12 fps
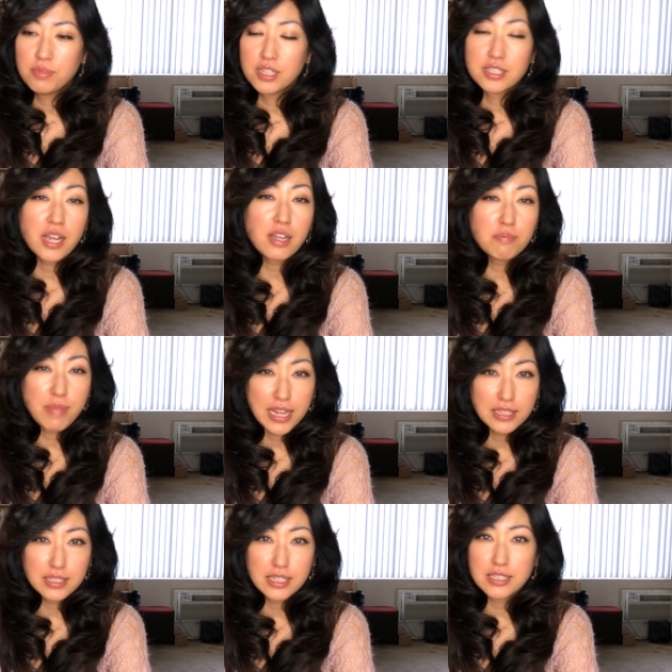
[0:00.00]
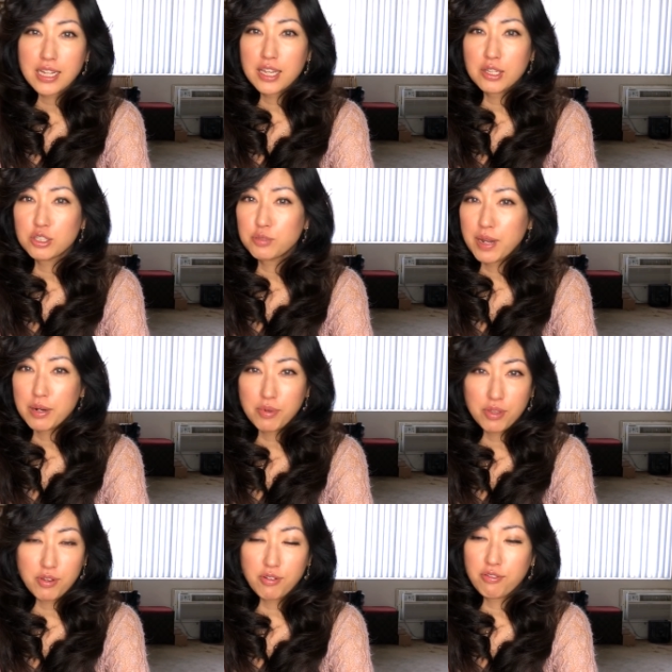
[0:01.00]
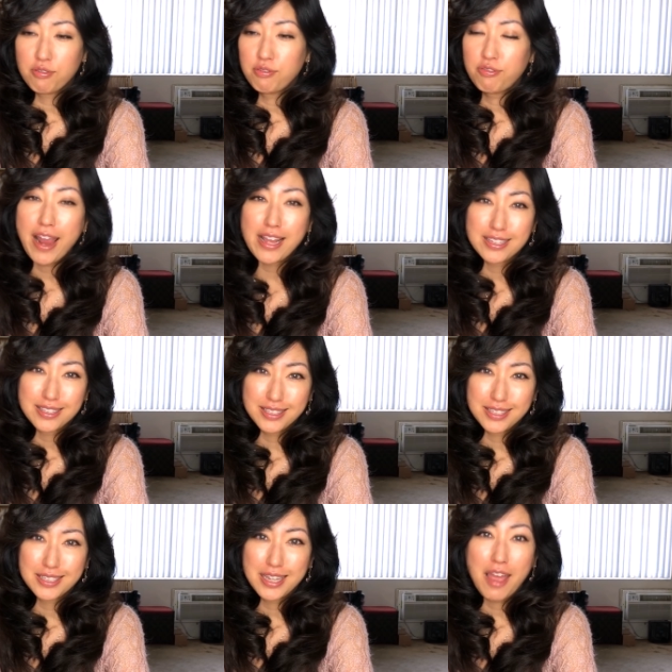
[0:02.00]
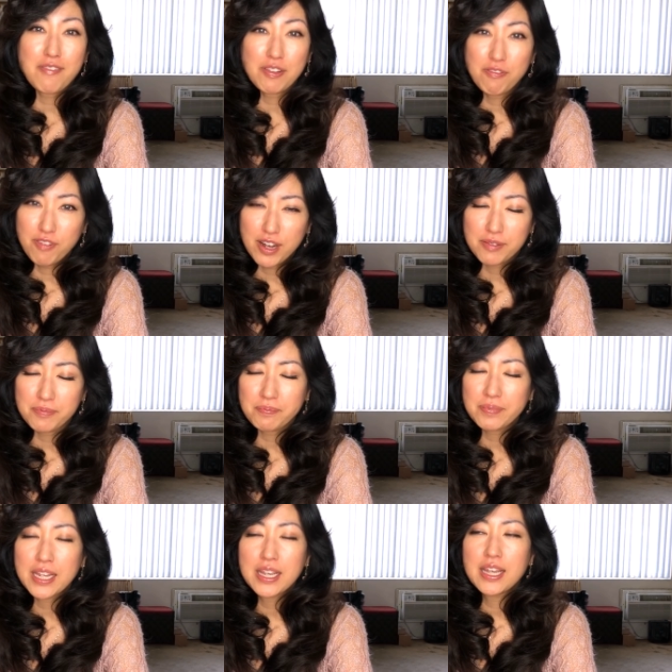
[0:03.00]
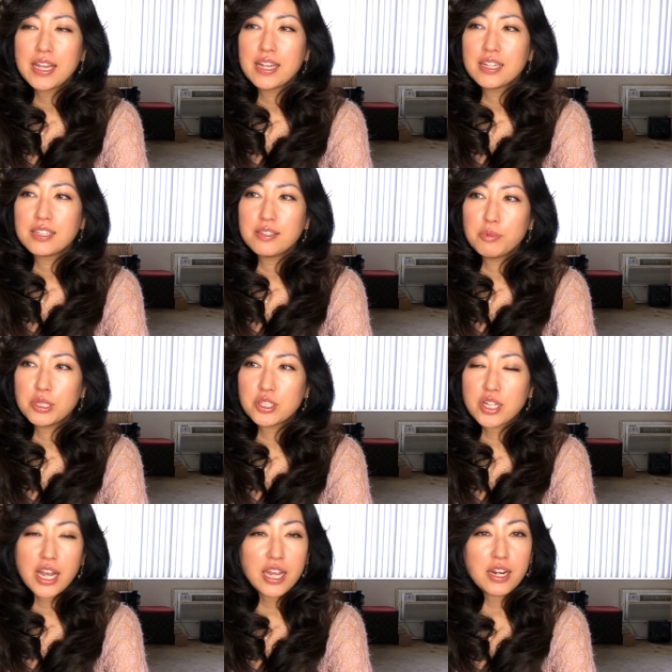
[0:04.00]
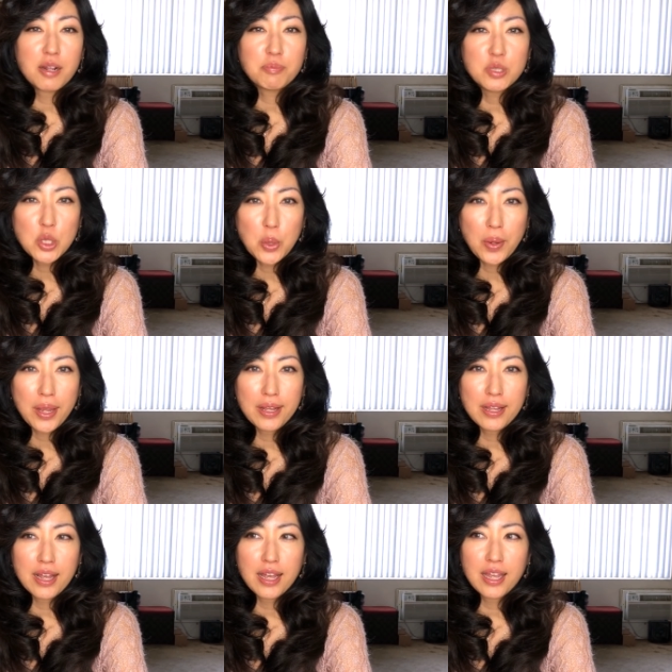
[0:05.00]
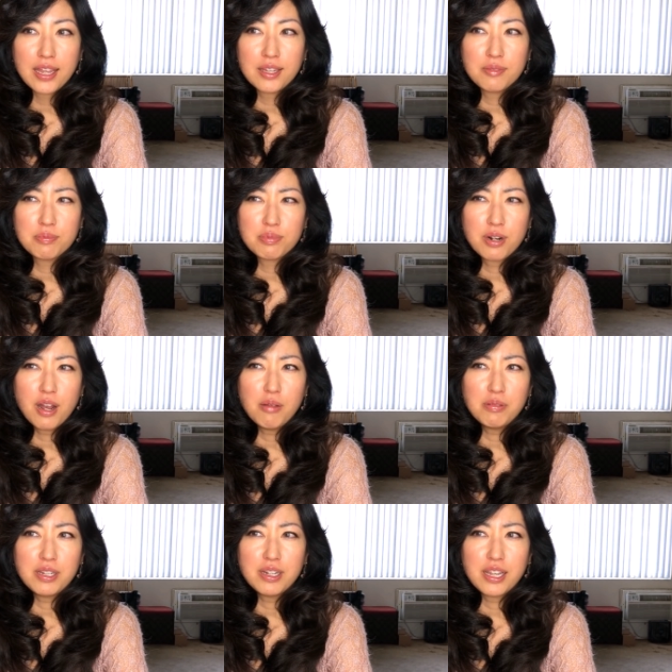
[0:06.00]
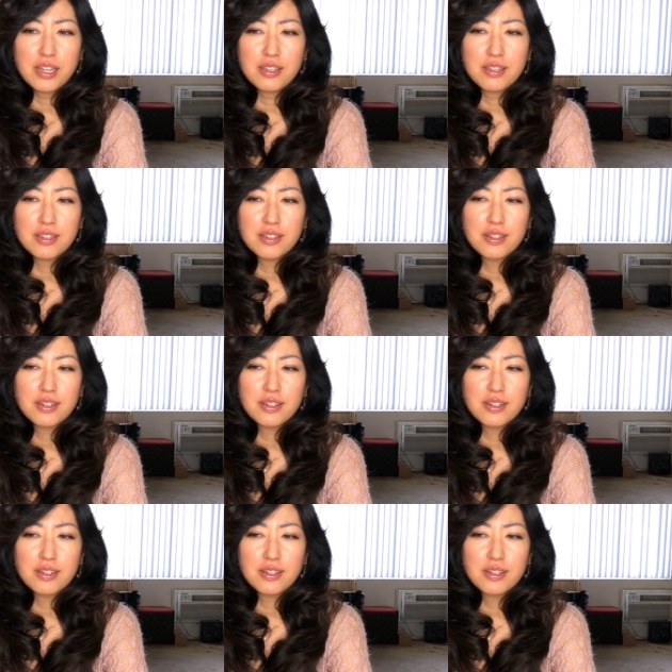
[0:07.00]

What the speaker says: The second best is that you spend it with your friends, having fun, which I end up doing. I probably, like,